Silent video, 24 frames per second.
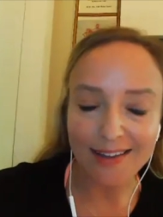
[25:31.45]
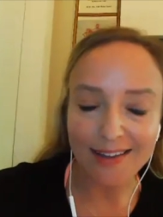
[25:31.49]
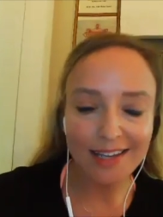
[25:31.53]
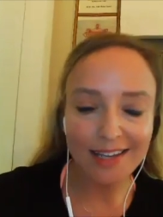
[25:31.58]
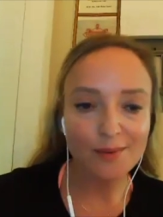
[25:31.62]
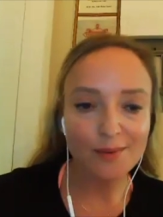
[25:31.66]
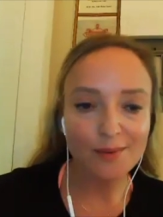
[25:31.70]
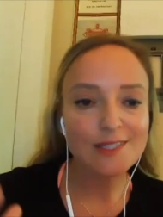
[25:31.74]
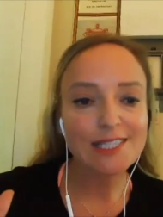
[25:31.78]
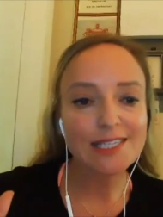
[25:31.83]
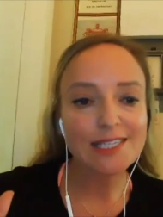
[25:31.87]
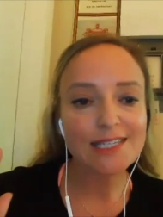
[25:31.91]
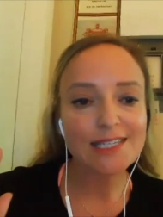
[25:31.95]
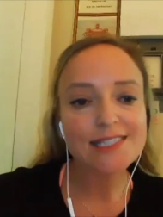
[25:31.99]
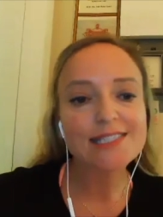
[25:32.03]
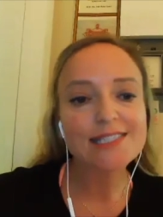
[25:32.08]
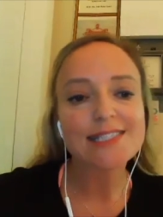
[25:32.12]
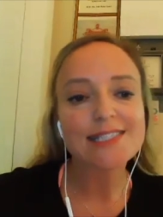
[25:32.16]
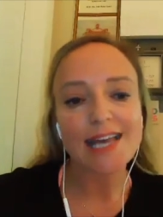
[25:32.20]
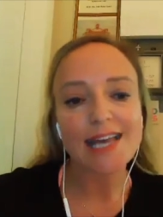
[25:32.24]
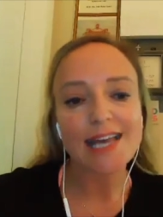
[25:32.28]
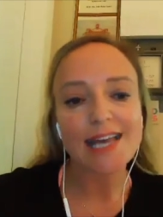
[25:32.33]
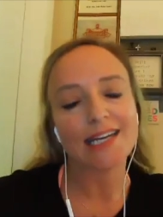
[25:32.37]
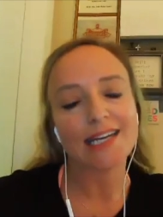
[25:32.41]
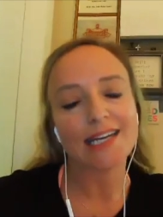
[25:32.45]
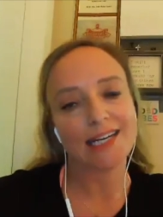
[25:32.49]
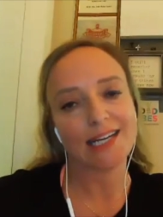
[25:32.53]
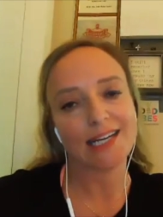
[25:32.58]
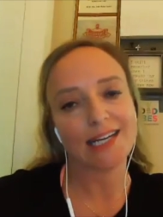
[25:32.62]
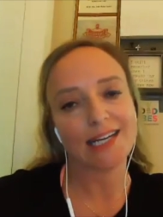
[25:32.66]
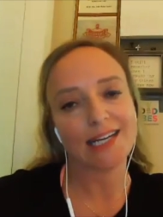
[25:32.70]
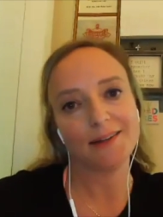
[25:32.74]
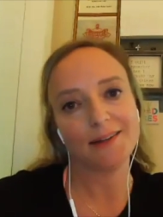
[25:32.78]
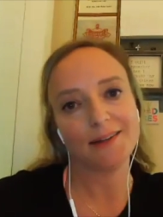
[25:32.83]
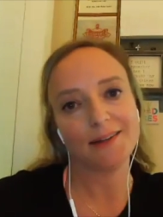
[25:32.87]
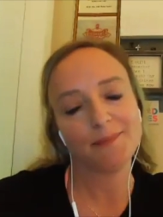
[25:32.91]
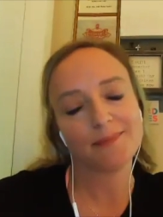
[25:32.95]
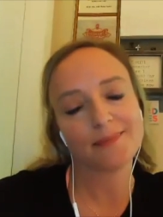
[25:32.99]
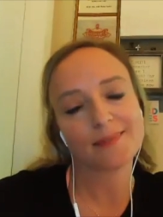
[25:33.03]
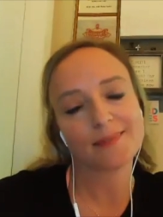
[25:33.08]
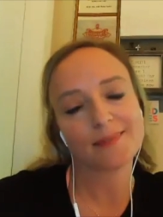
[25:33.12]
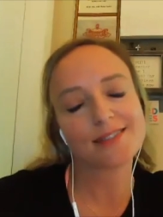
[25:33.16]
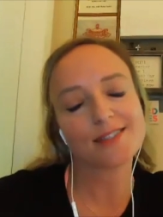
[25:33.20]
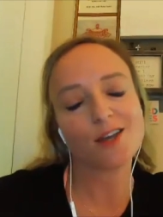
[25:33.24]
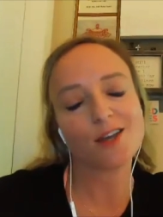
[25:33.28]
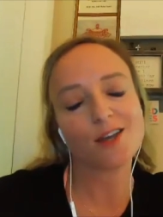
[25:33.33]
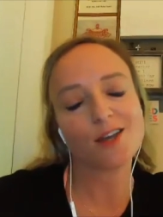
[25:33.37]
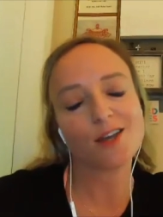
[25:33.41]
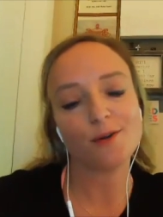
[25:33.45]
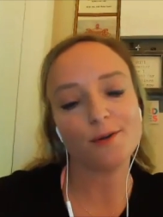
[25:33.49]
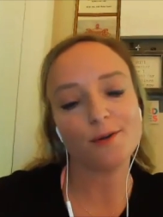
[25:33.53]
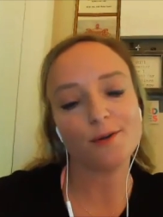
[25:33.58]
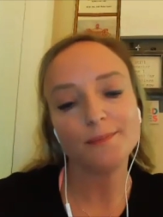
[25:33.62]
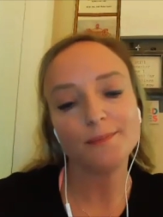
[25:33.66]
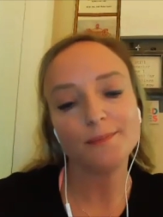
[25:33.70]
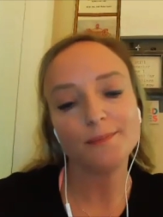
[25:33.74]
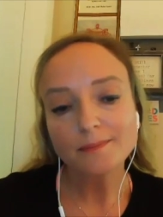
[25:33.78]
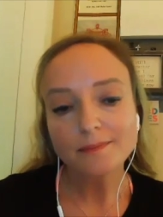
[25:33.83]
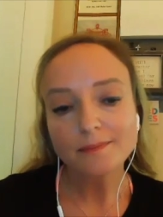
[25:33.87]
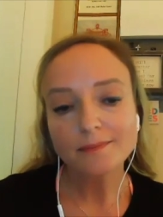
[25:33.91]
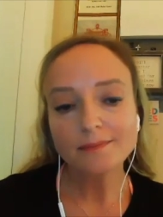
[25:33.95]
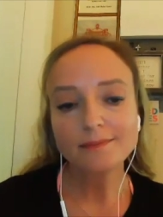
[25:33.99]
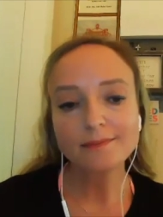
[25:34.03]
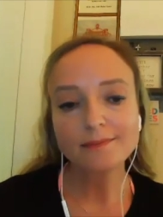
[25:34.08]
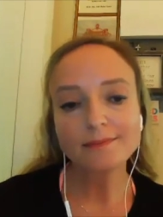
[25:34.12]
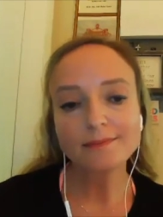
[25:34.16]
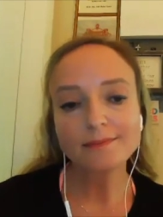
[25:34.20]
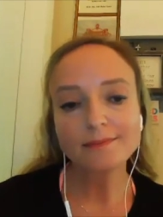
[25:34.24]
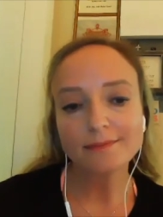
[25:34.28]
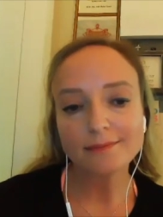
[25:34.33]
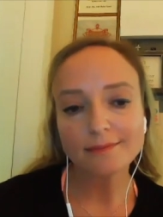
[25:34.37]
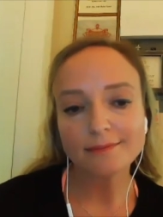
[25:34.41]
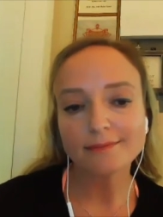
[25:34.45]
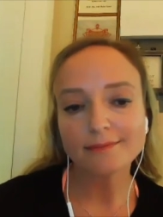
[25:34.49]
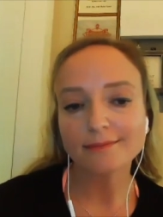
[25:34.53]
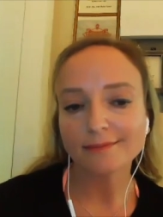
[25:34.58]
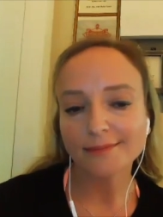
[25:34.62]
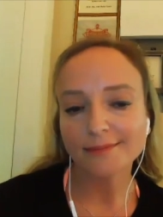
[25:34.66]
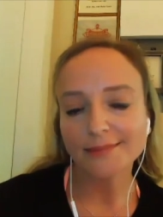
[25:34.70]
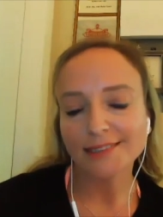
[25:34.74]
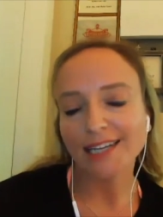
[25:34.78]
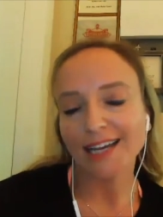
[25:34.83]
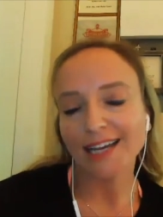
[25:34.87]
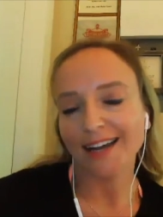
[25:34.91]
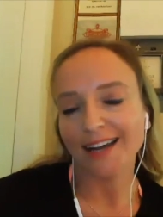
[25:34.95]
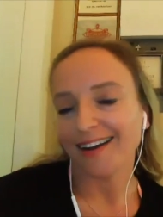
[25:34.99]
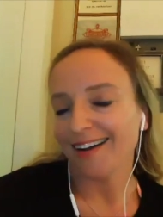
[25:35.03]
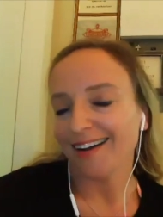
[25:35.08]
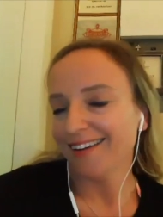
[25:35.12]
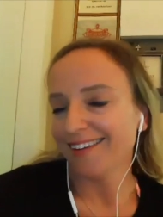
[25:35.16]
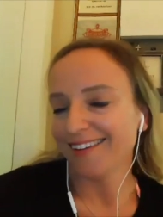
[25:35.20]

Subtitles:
Like, it was insanity. So, yeah.